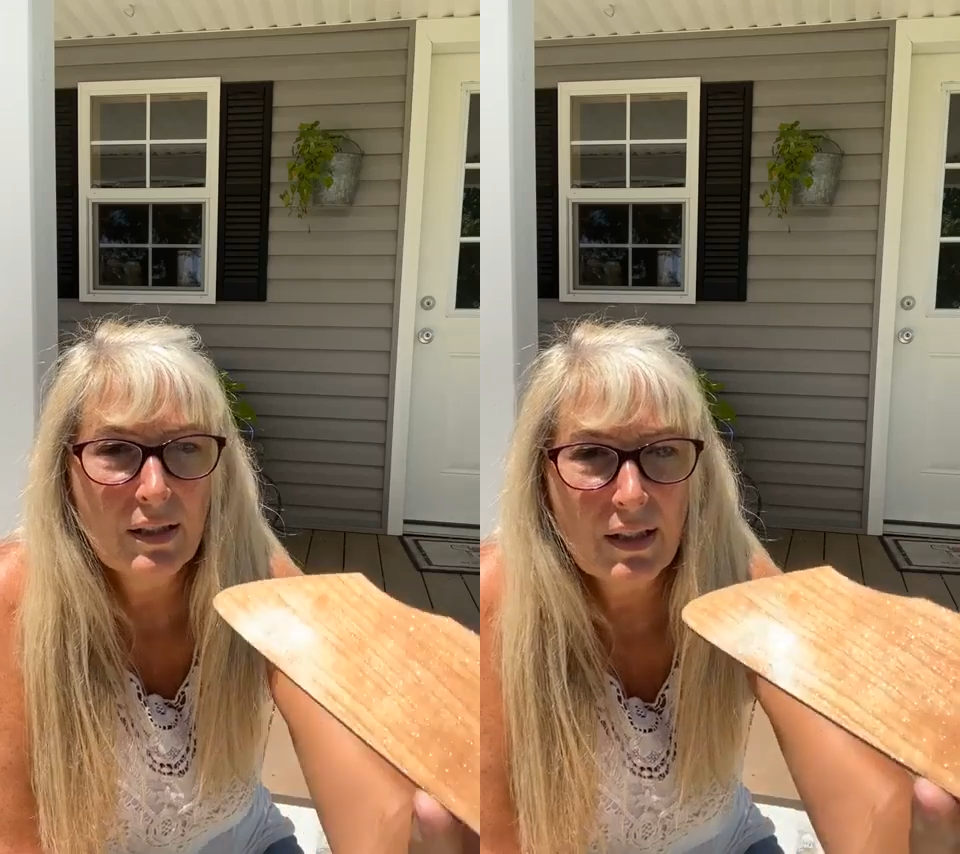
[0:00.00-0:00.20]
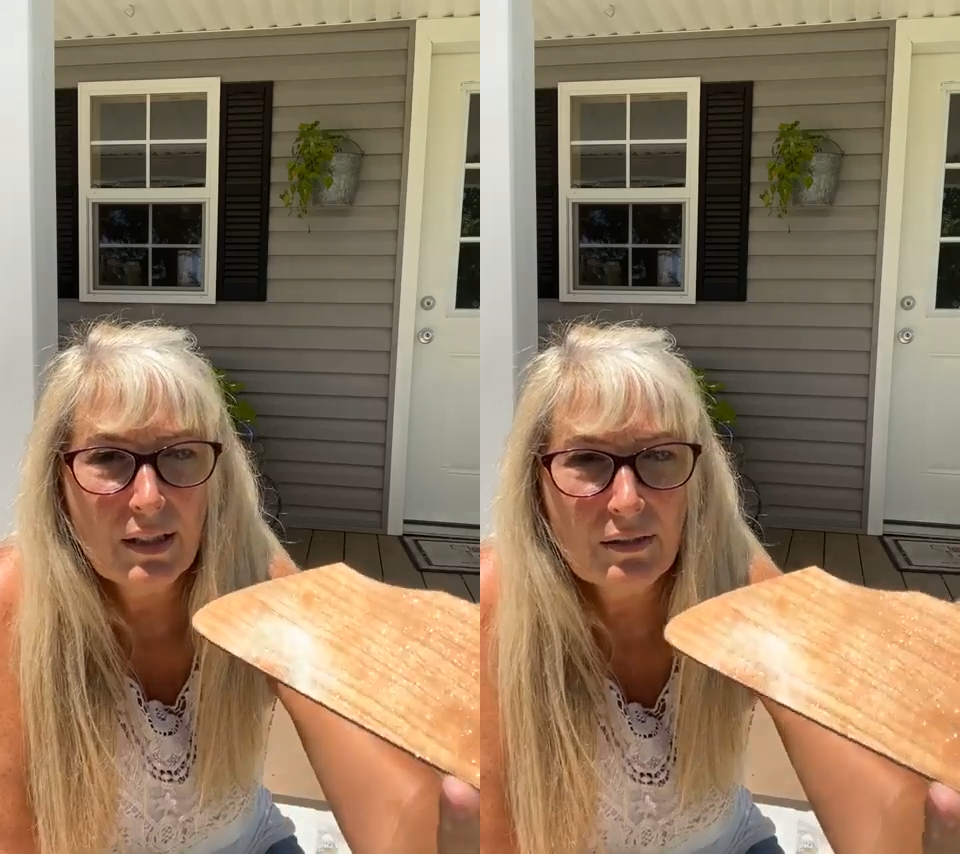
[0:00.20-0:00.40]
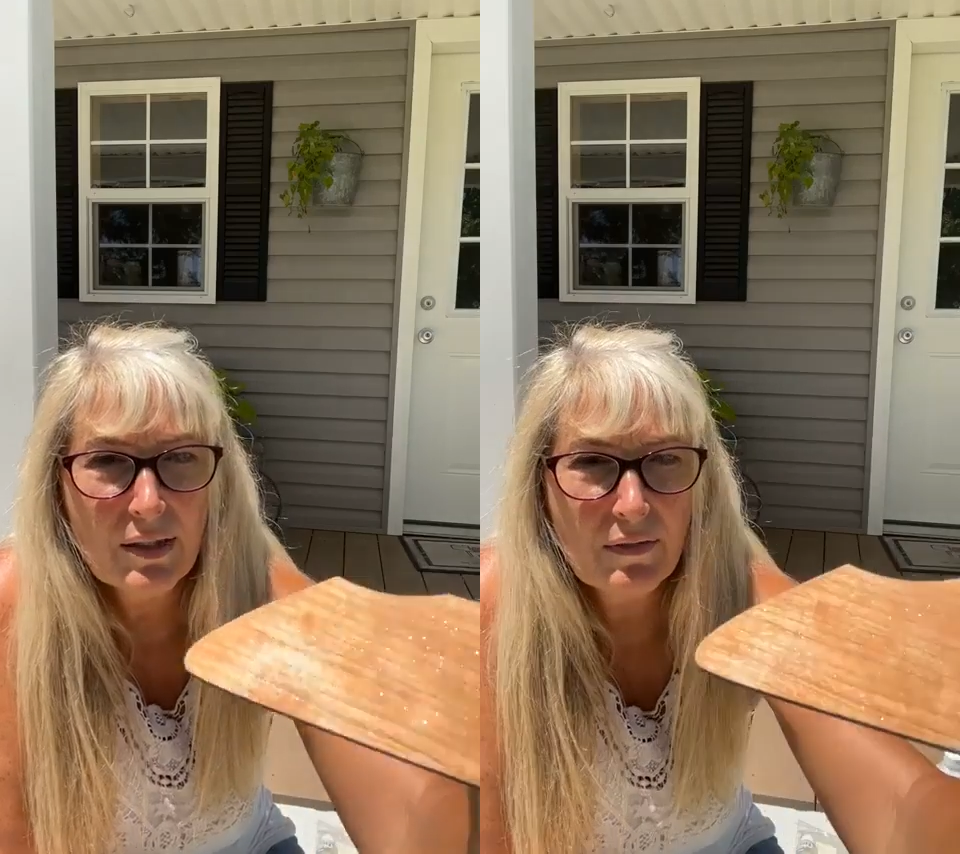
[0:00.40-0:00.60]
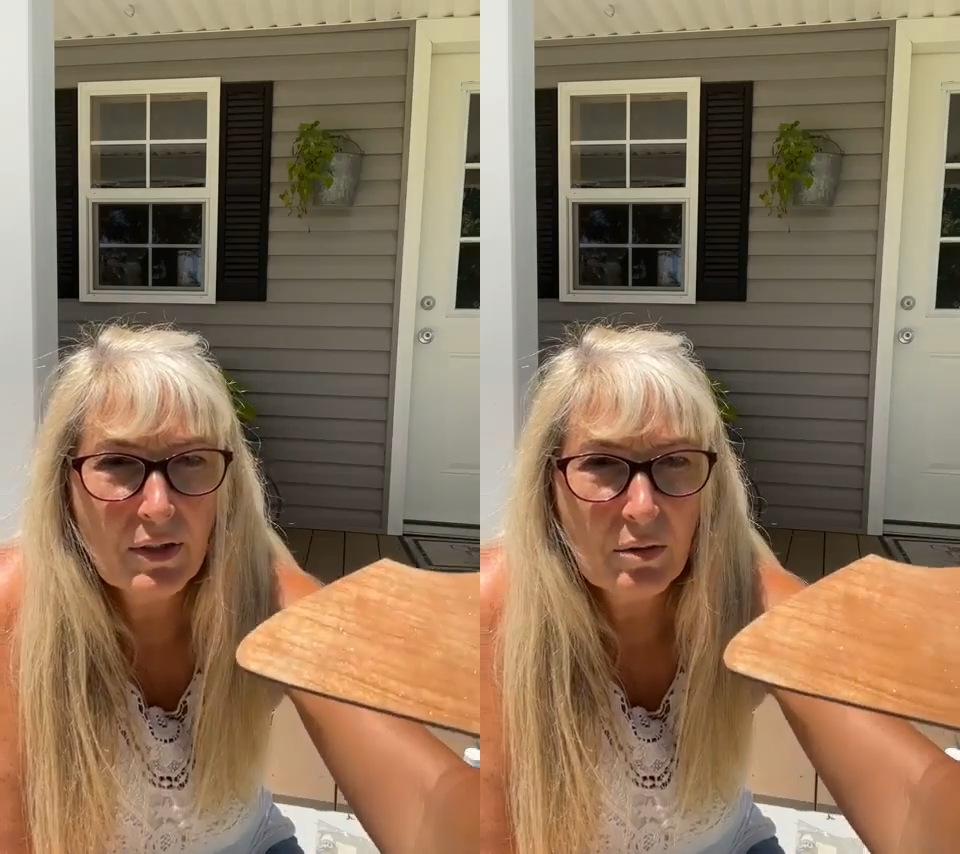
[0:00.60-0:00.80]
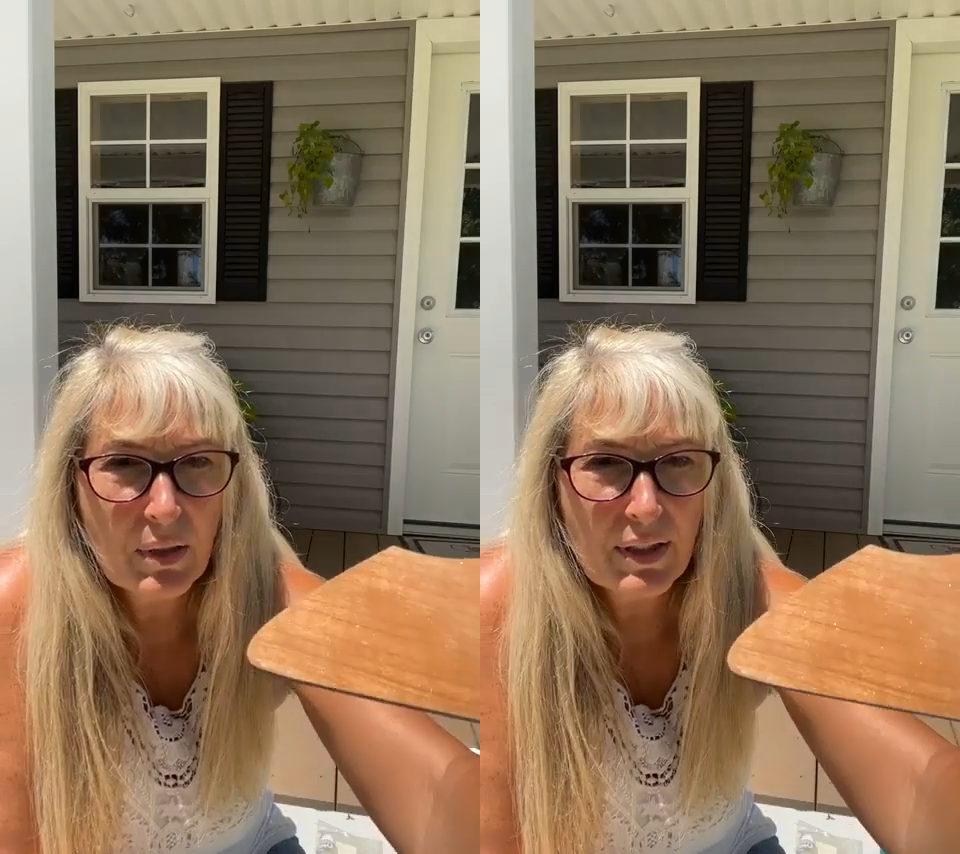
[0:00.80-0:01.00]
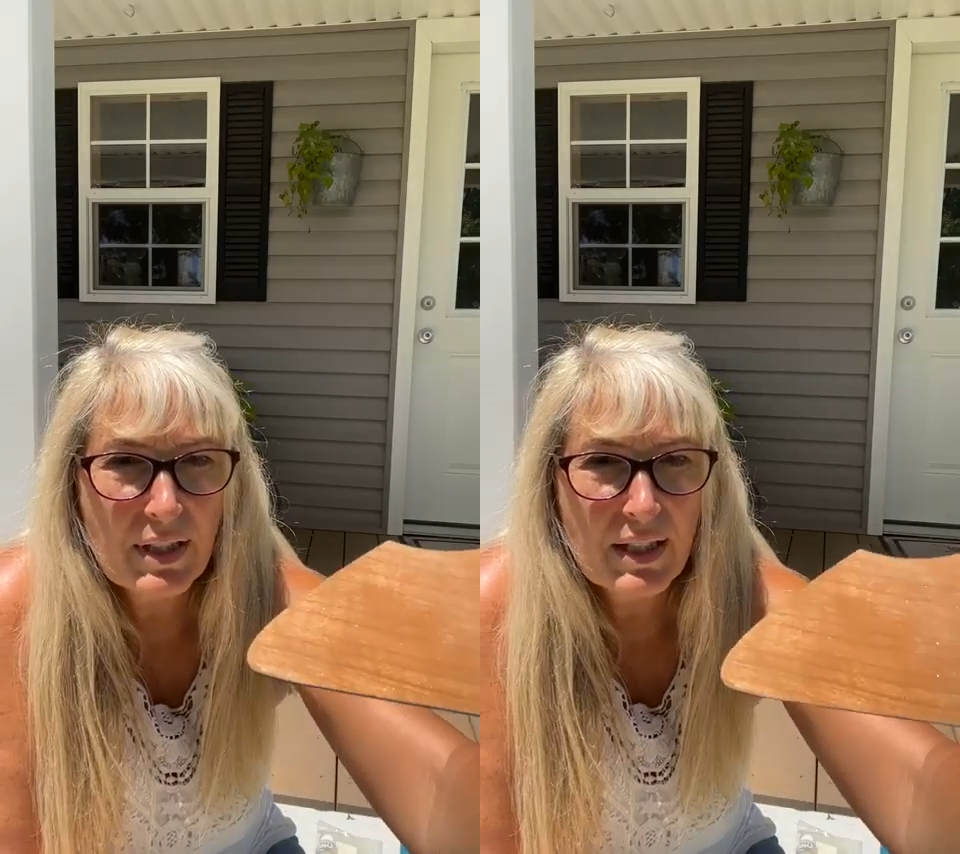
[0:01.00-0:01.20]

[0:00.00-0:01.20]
And I don't know if you're going to be able to